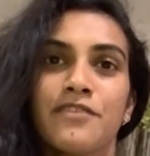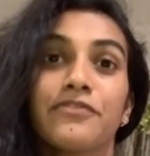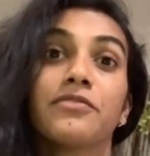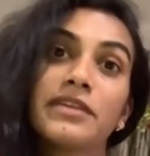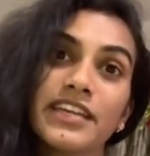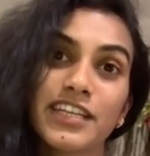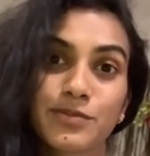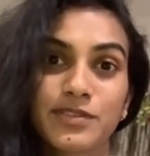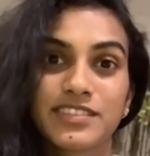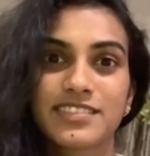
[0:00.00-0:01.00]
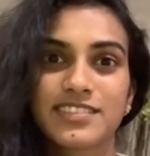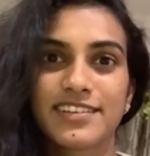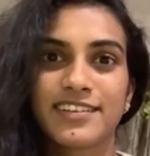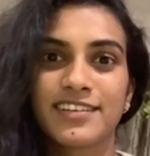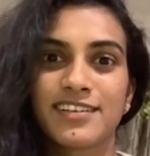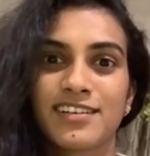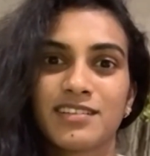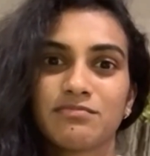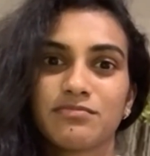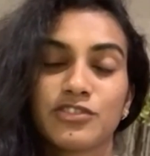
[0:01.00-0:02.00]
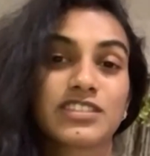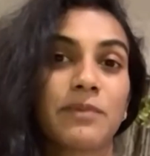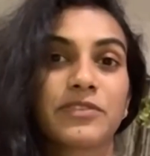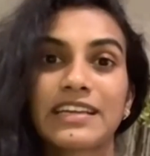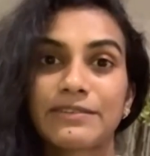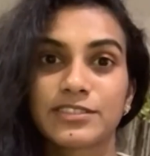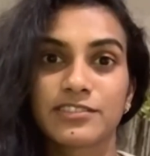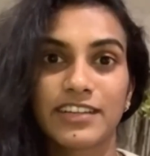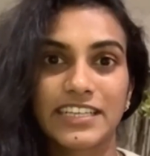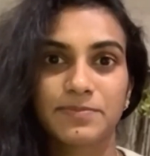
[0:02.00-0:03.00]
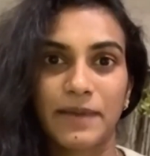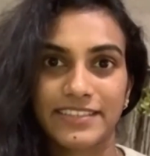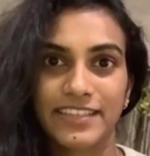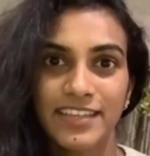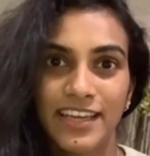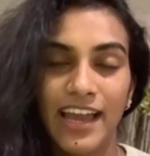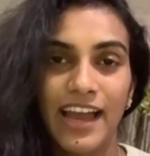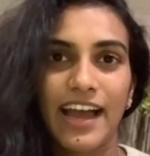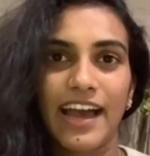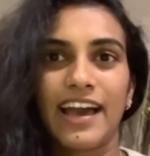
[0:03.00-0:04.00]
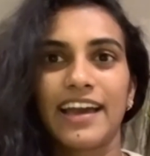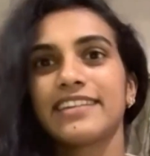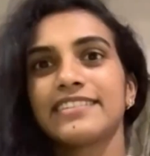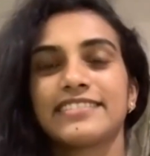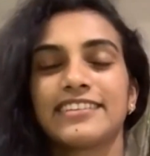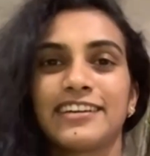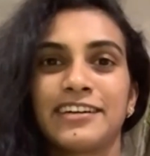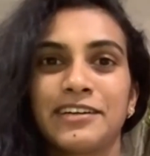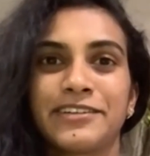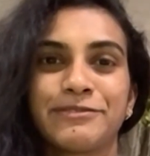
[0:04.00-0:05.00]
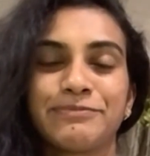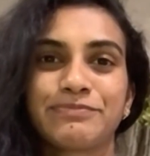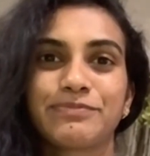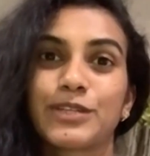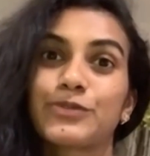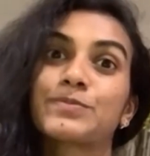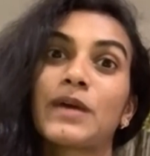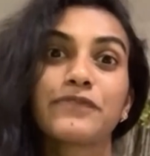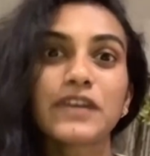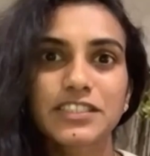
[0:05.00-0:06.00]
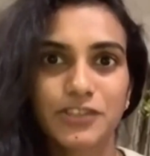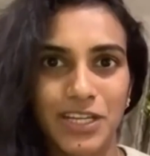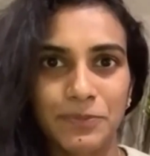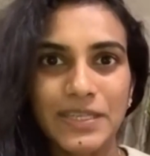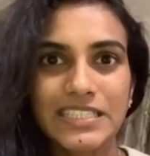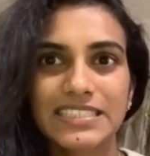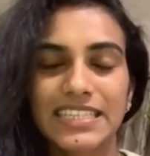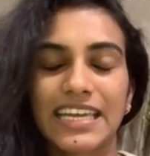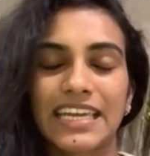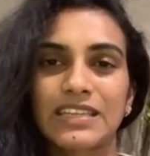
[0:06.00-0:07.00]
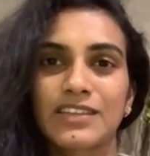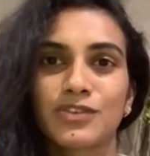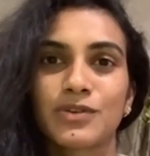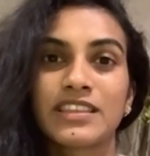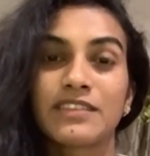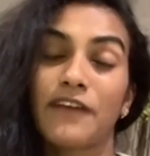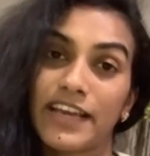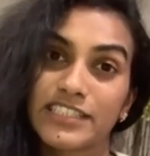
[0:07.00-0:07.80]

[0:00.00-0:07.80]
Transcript: for me, it was, something I was not expecting. And it was my first Olympics, and in the